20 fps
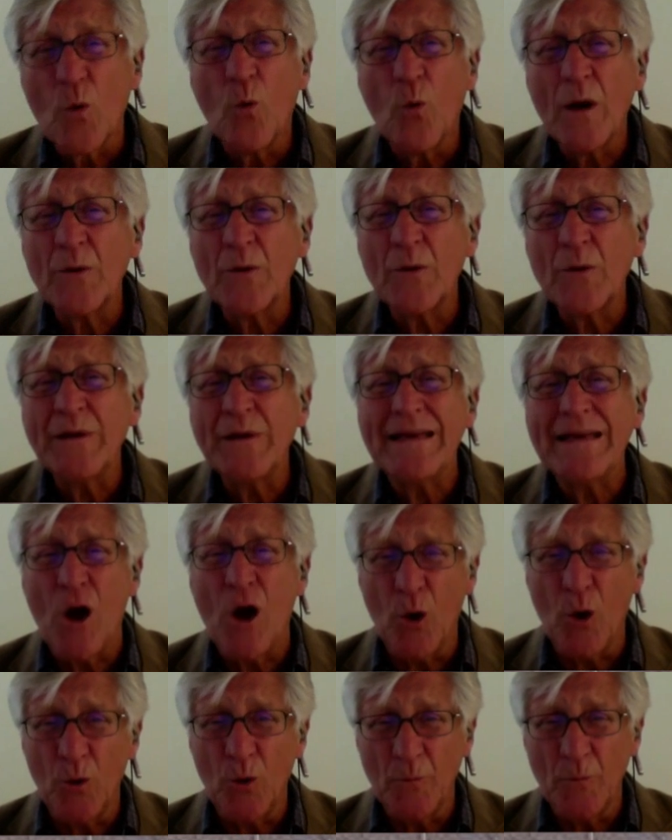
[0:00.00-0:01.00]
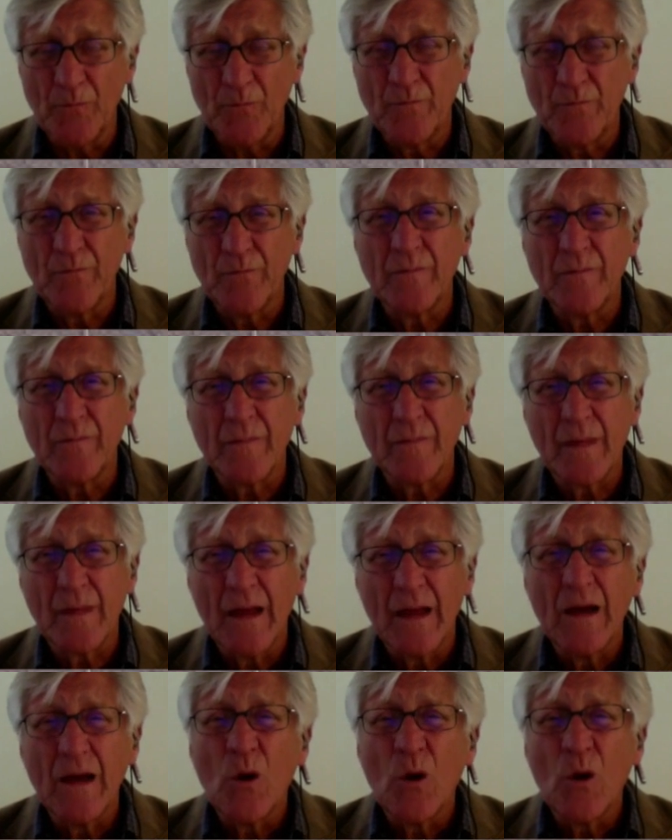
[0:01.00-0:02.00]
What do we know?
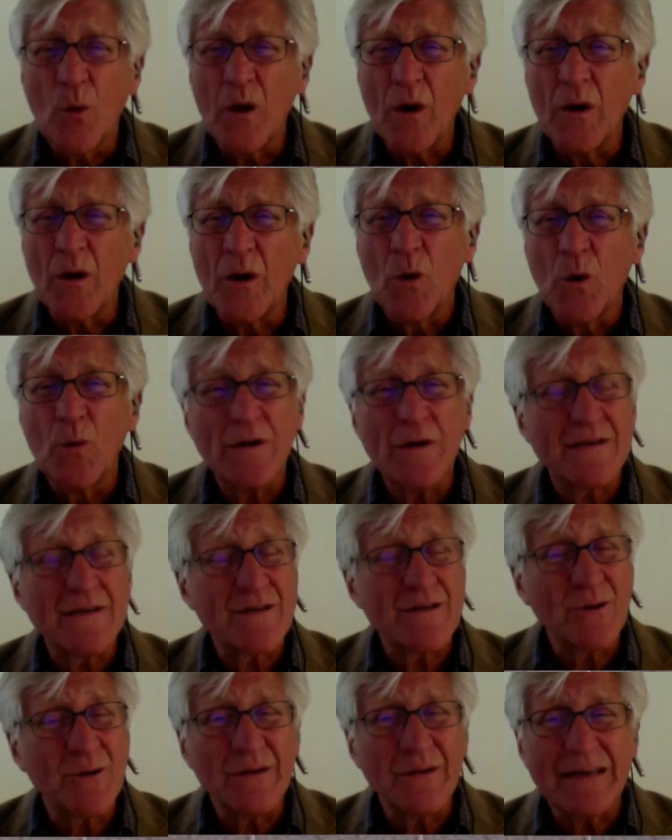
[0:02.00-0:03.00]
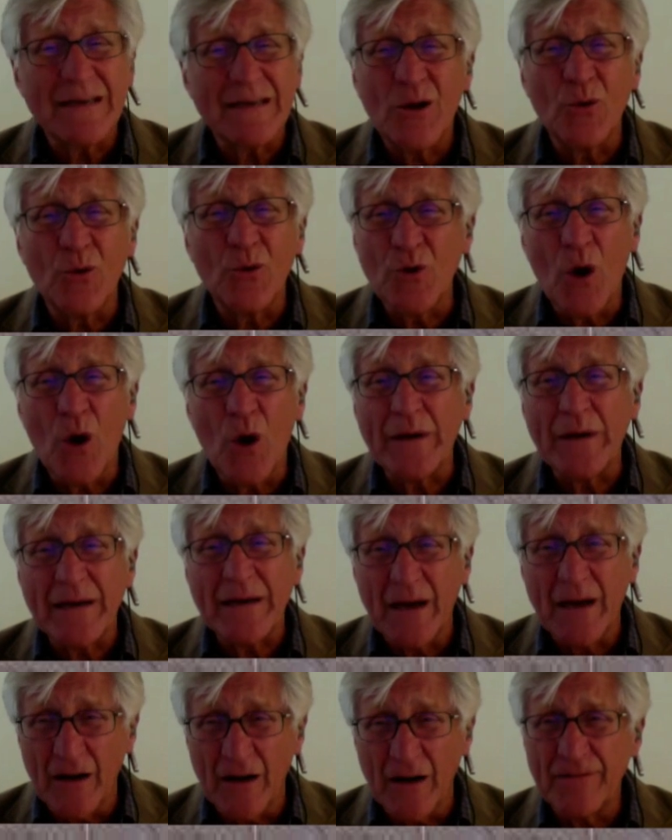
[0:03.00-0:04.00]
Well, we certainly don't know
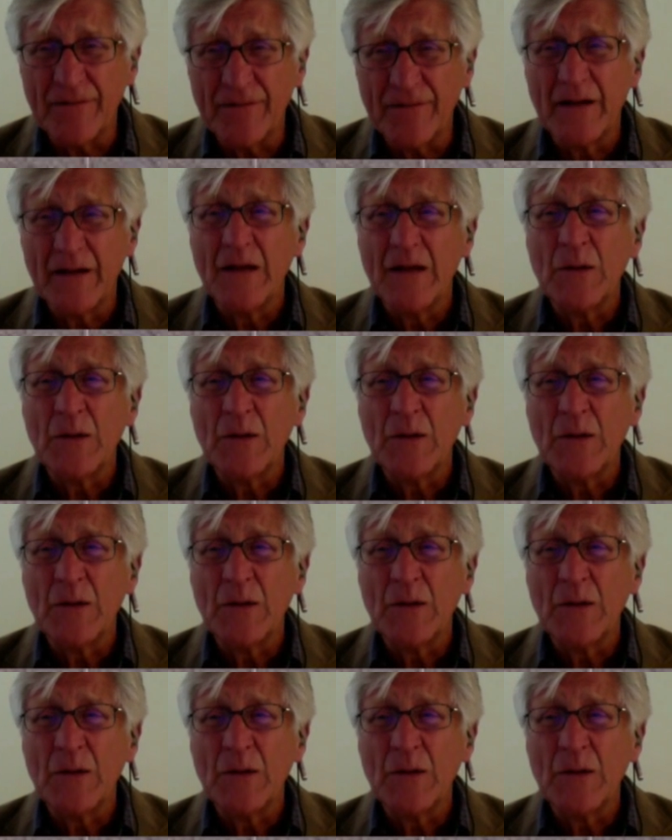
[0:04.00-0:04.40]
enough